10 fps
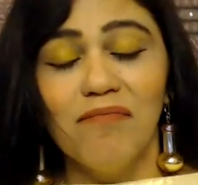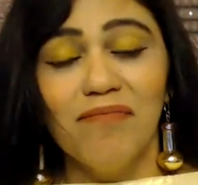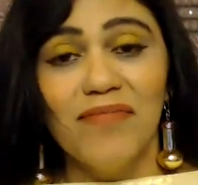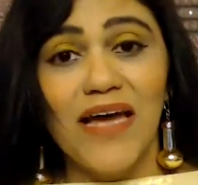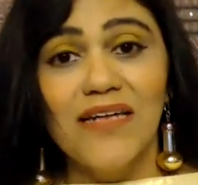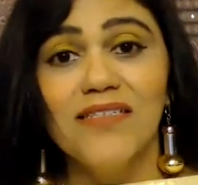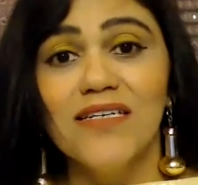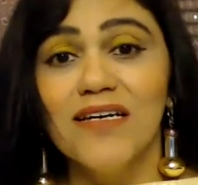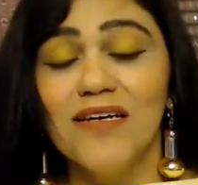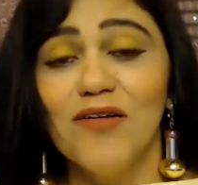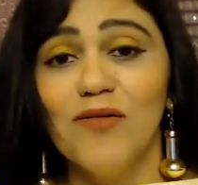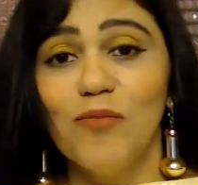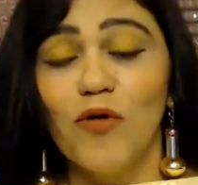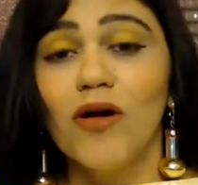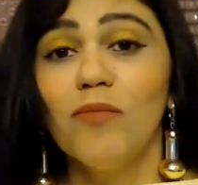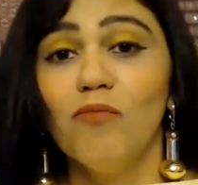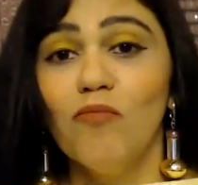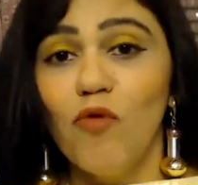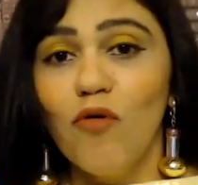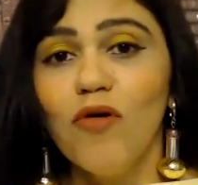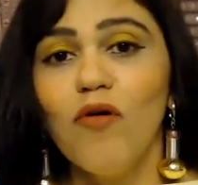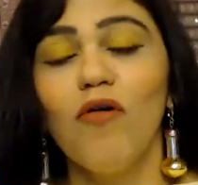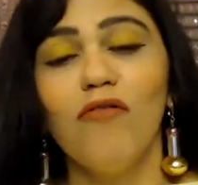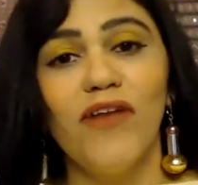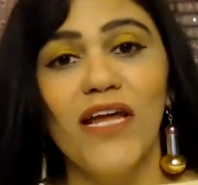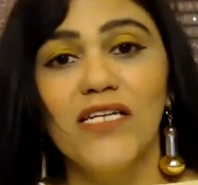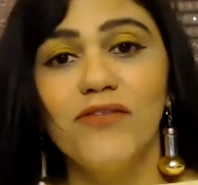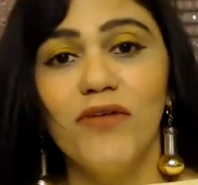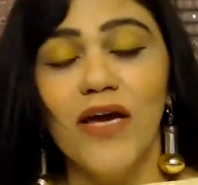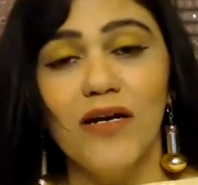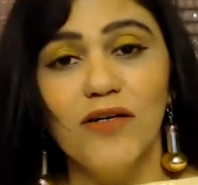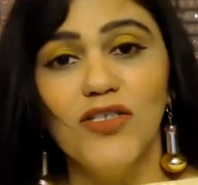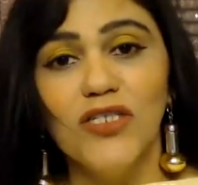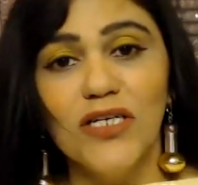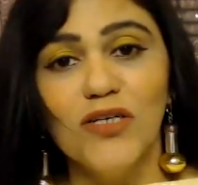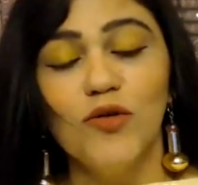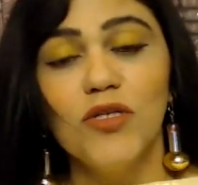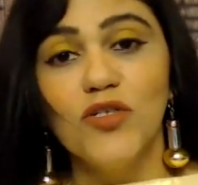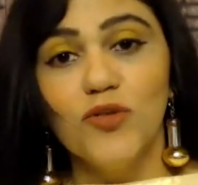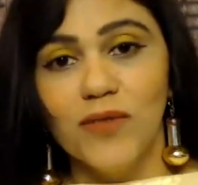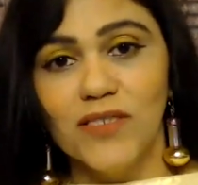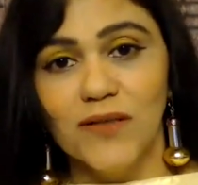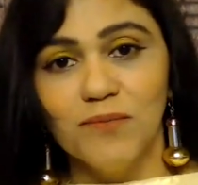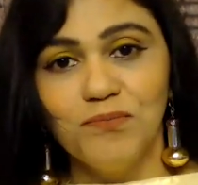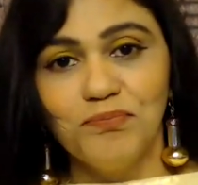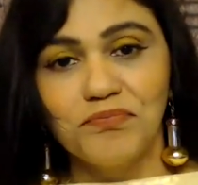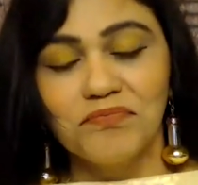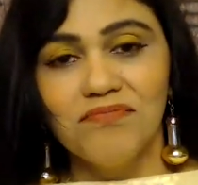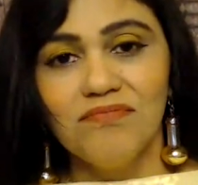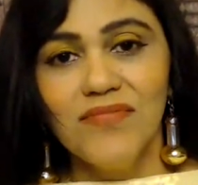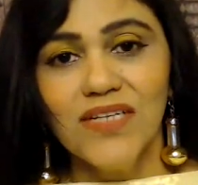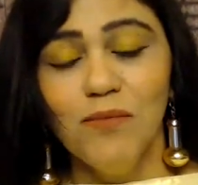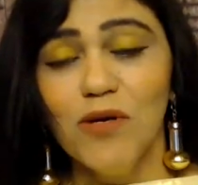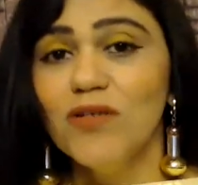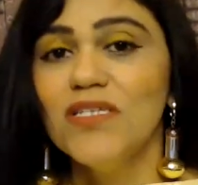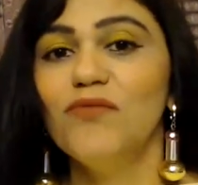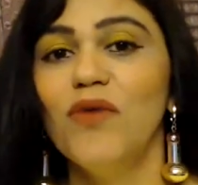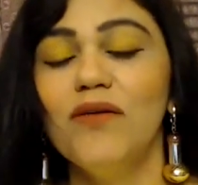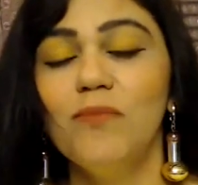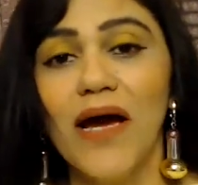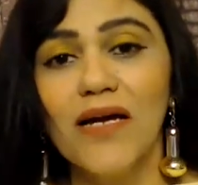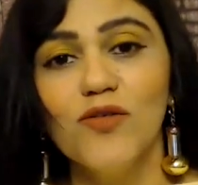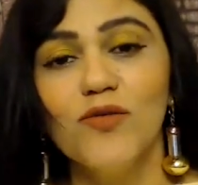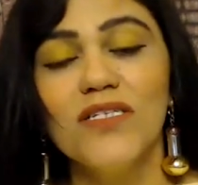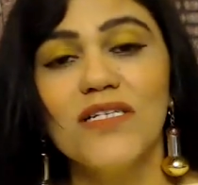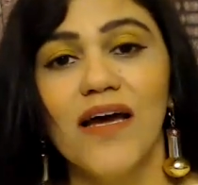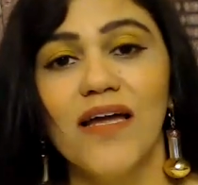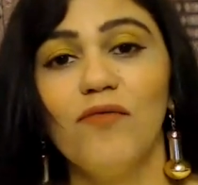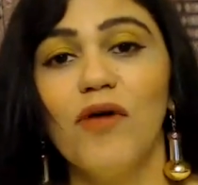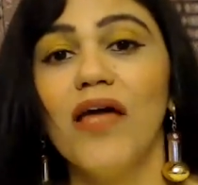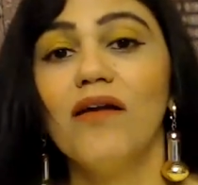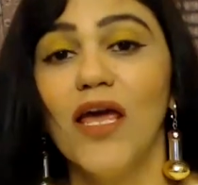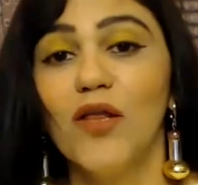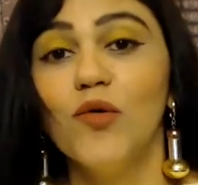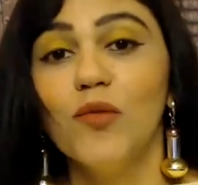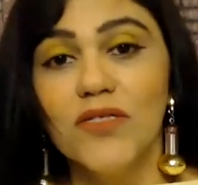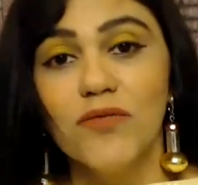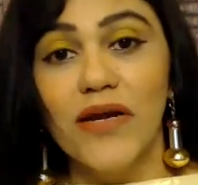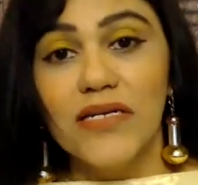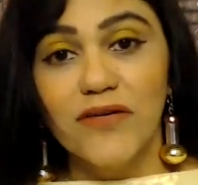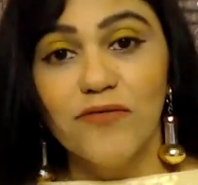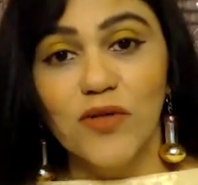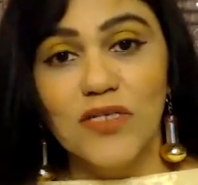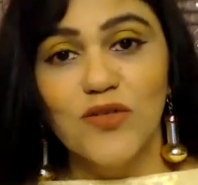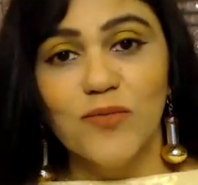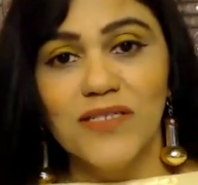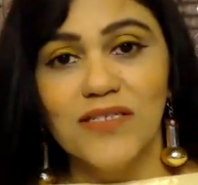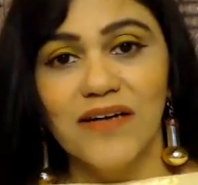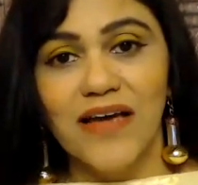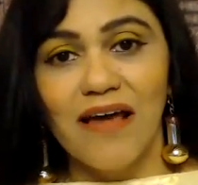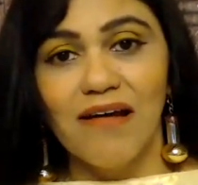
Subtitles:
that brought more of negative energy to this Jupiter because it went back to the sign where Ketu was waiting for this Jupiter again.